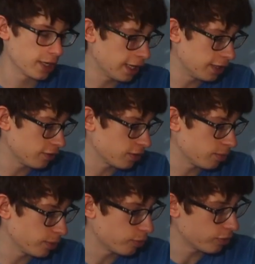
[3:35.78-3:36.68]
And some
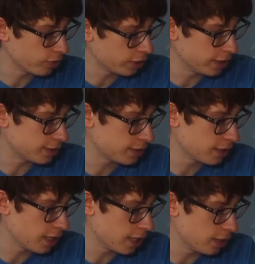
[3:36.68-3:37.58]
people, let's
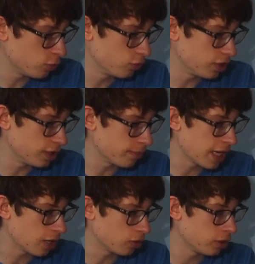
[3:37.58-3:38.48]
say, who need
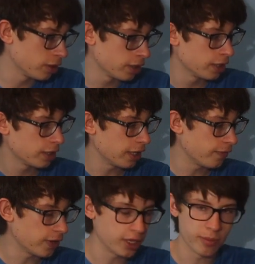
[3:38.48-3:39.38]
mail, they
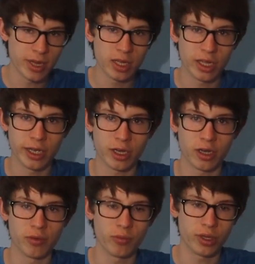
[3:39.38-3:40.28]
find the mail
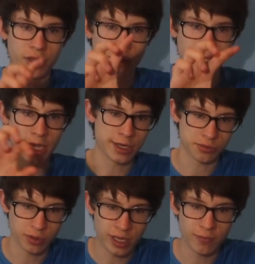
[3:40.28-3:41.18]
icon with the
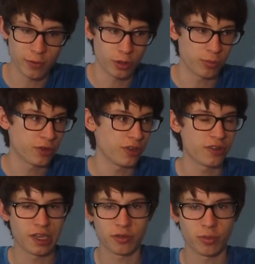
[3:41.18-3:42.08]
actual envelope, since
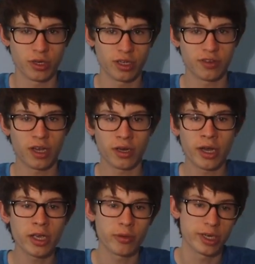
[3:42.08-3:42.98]
that's what it is on
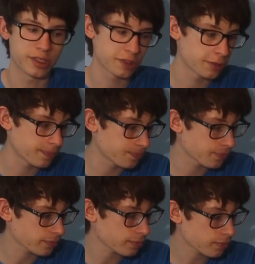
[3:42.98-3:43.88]
iOS.
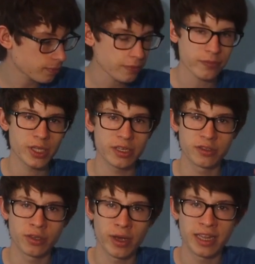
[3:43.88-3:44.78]

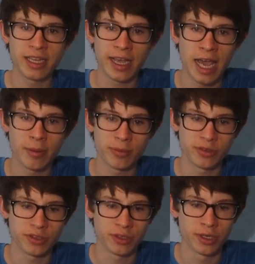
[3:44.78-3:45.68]
So I think
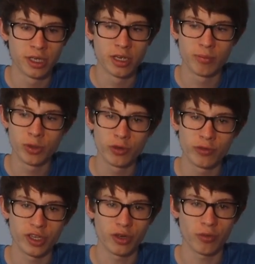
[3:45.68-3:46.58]
Apple's move
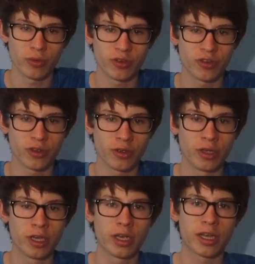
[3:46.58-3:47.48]
here was to
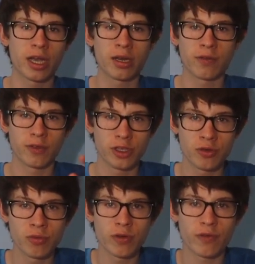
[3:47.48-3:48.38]
kind of
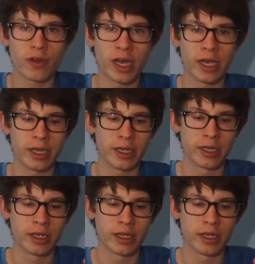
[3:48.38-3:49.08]
unify